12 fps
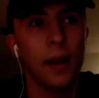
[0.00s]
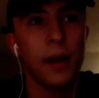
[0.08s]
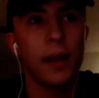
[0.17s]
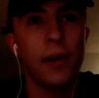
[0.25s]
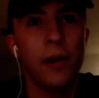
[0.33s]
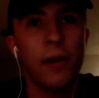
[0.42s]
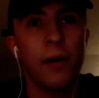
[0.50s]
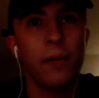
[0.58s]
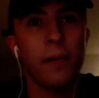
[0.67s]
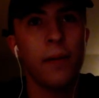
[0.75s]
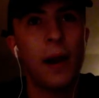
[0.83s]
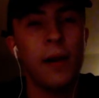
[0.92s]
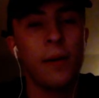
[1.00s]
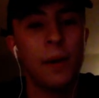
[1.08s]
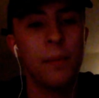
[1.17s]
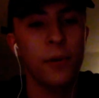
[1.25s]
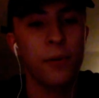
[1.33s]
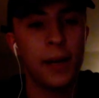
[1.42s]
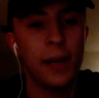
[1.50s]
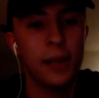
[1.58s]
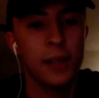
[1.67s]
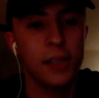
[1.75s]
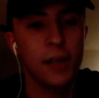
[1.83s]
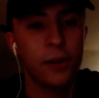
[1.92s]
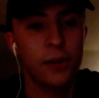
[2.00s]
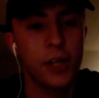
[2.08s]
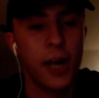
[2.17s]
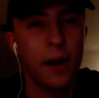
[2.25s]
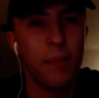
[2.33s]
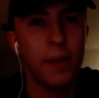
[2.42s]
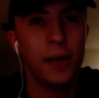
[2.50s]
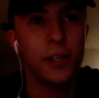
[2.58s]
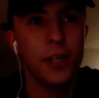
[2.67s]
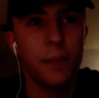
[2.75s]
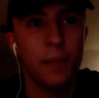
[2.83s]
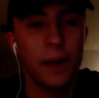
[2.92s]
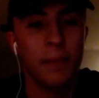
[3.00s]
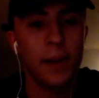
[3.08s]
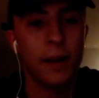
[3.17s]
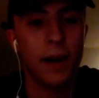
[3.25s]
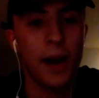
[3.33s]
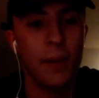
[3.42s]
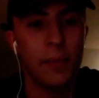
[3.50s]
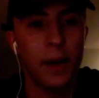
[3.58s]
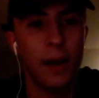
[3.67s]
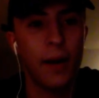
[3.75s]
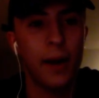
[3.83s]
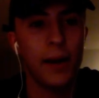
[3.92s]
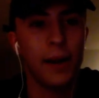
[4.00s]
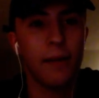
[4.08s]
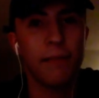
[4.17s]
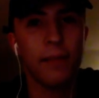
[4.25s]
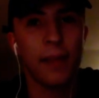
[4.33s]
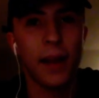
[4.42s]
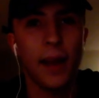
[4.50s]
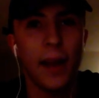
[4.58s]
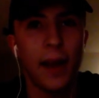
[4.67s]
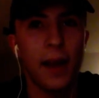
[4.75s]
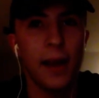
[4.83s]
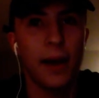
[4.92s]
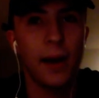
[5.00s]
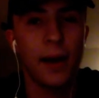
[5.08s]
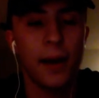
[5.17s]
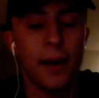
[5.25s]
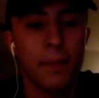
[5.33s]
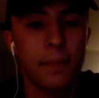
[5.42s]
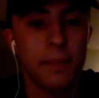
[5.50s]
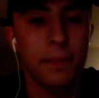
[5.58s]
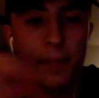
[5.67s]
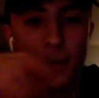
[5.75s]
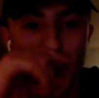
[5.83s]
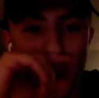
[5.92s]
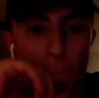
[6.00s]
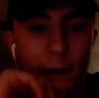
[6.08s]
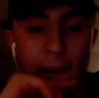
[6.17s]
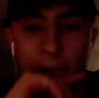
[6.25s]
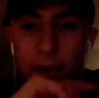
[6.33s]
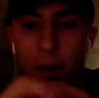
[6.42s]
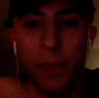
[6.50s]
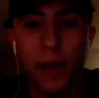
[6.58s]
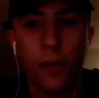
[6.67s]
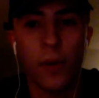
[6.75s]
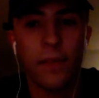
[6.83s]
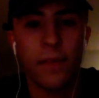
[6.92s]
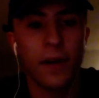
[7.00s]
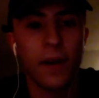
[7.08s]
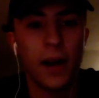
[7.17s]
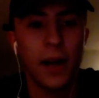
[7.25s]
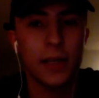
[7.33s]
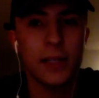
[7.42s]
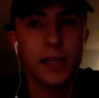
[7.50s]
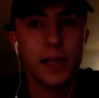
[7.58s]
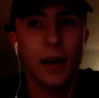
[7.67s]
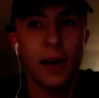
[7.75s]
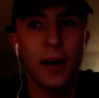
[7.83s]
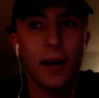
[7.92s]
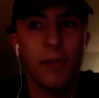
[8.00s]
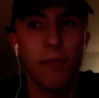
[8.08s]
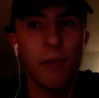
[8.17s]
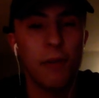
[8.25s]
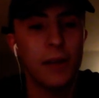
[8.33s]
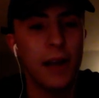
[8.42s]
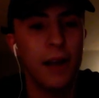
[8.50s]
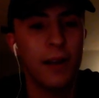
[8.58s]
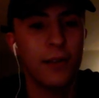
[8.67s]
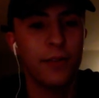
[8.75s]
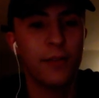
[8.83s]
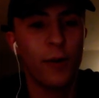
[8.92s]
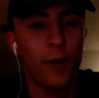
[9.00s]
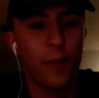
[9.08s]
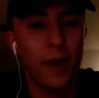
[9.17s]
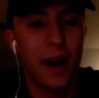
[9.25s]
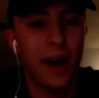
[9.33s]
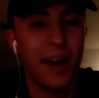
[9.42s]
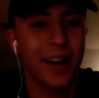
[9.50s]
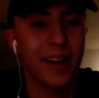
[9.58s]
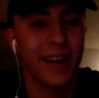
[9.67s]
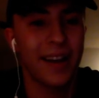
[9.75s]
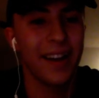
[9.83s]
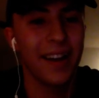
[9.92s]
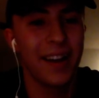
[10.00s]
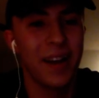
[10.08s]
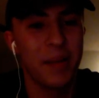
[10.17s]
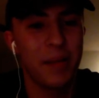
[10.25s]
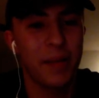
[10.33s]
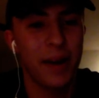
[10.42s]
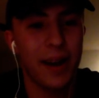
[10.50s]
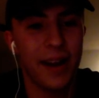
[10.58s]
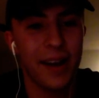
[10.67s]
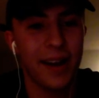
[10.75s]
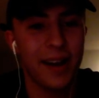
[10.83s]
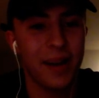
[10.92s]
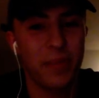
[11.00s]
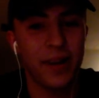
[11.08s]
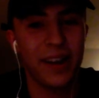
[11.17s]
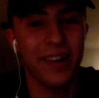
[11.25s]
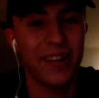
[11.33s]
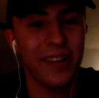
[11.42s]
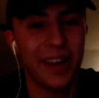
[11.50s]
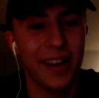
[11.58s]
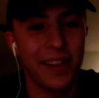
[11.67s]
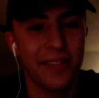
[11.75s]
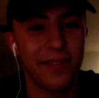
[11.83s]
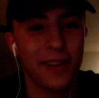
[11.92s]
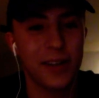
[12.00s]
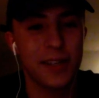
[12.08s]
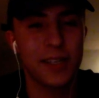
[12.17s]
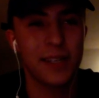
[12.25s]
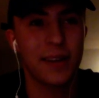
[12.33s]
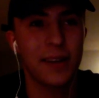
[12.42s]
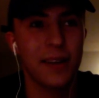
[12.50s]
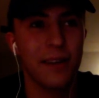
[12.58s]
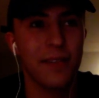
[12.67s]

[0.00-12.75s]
I remember winning the zone championship up in Grand Prairie. Definitely a big one for us. We were down to Fort Mac pretty early in the first